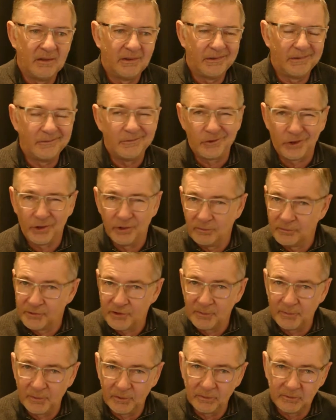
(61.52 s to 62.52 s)
internal
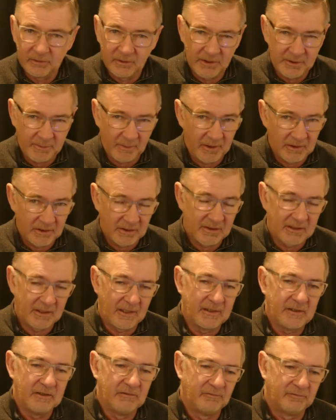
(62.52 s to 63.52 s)
support, I suppose you'd
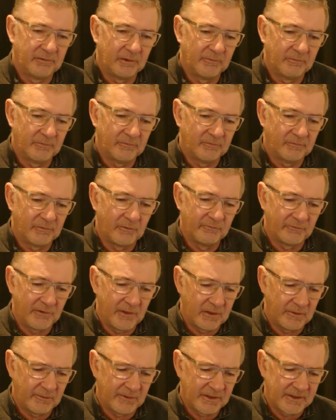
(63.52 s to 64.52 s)
say, from
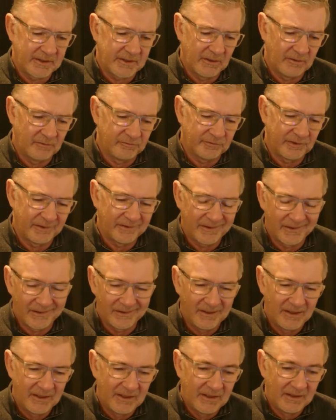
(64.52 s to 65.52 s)
Fender itself. And
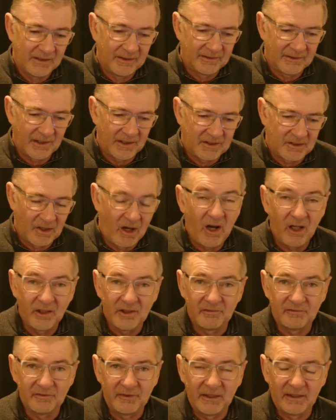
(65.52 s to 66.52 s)
they died a
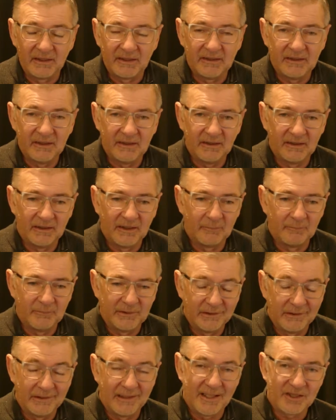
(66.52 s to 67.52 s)
fairly
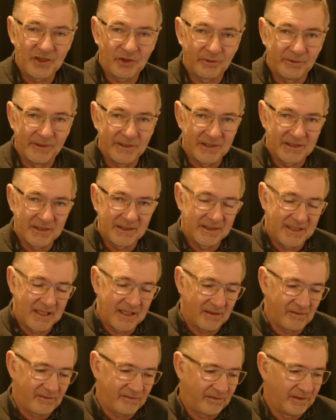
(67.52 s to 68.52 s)
illustrious
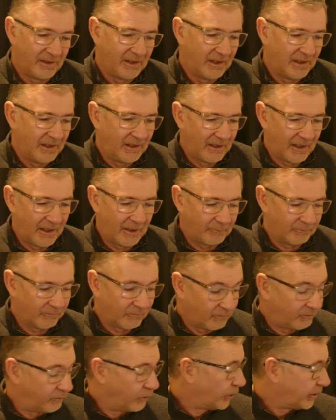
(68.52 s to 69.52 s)
death
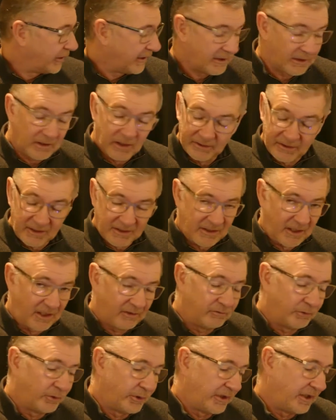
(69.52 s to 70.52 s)
4 years, like I said,
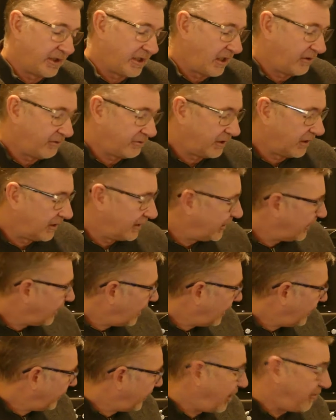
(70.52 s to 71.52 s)
4 years after
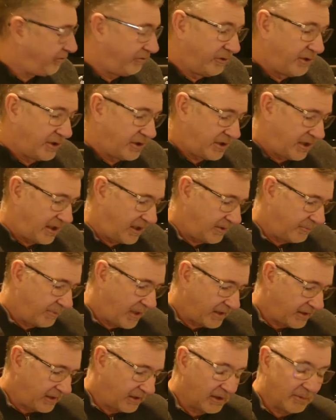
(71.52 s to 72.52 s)
they first started
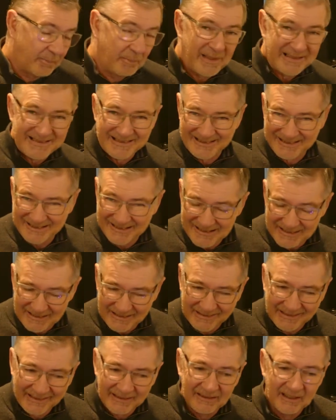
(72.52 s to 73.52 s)
making them. But since
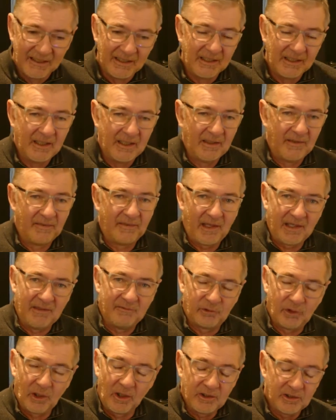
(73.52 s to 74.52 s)
then, they've
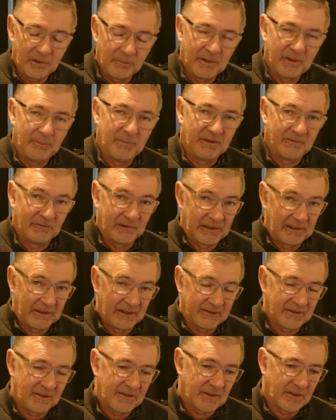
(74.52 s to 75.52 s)
grown to be a bit of a
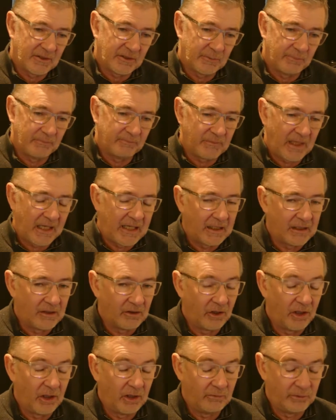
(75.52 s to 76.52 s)
collector's item, and
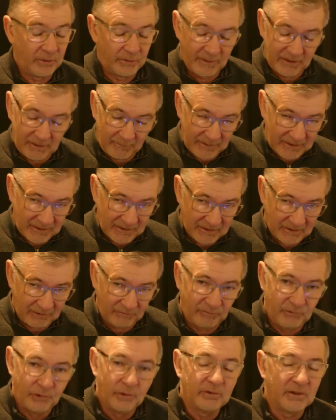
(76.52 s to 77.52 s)
I would recommend,
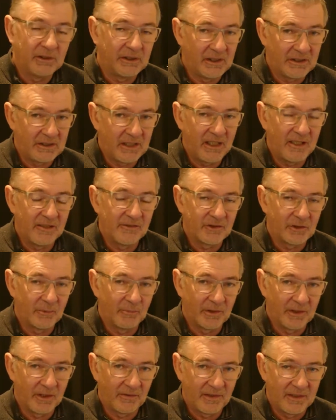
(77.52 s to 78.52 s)
if you can get your hands on
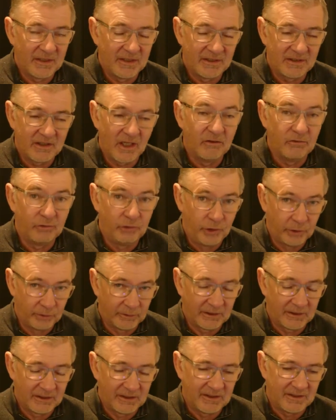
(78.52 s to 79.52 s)
one of these, do it.
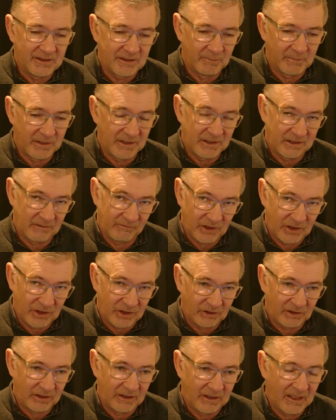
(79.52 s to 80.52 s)
It's a piece of
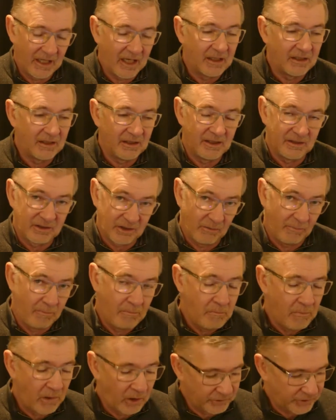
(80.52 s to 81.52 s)
history, and it's a
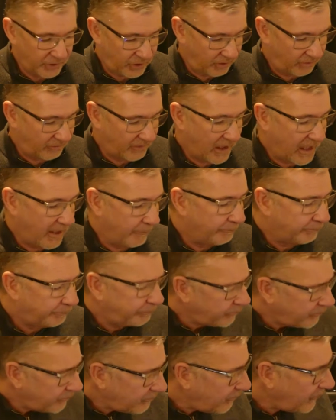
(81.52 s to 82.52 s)
monster of an amp.
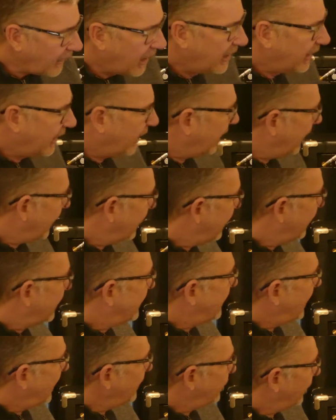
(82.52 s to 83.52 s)

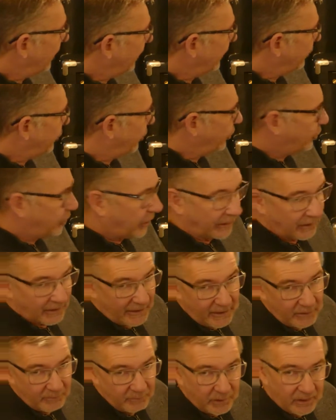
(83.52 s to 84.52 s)
Essentially a 2-channel
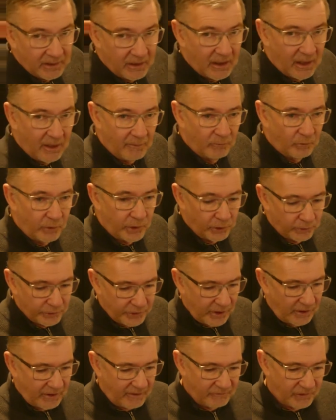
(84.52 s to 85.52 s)
amp. We
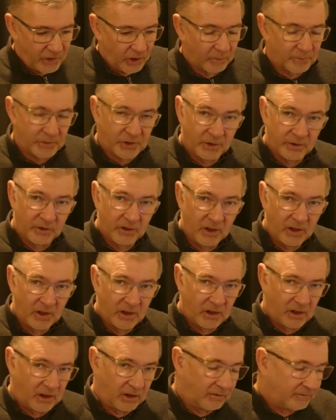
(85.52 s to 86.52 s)
also have the option
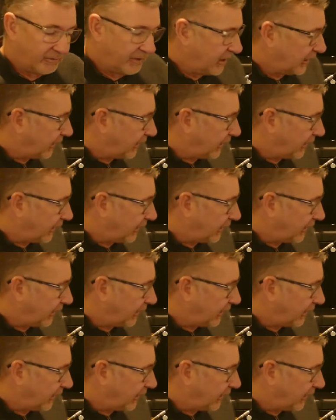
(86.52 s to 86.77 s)
of a